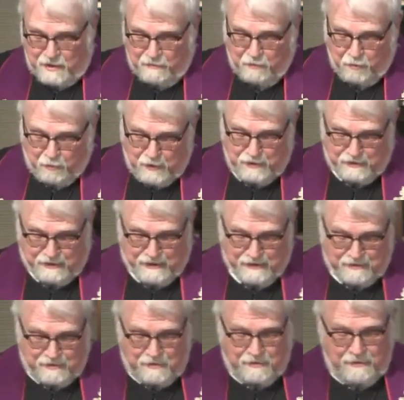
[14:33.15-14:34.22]
of the
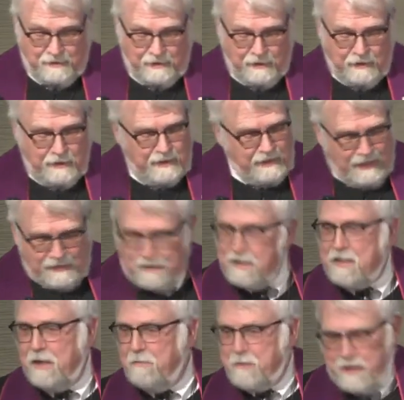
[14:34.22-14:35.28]
wilderness, not the
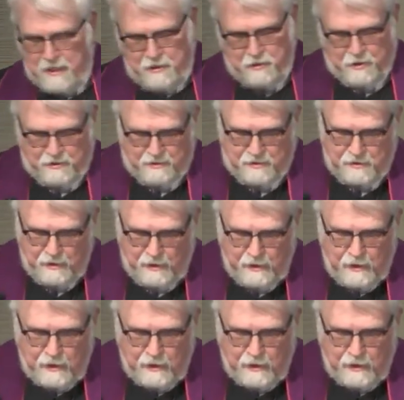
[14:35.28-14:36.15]
temptations.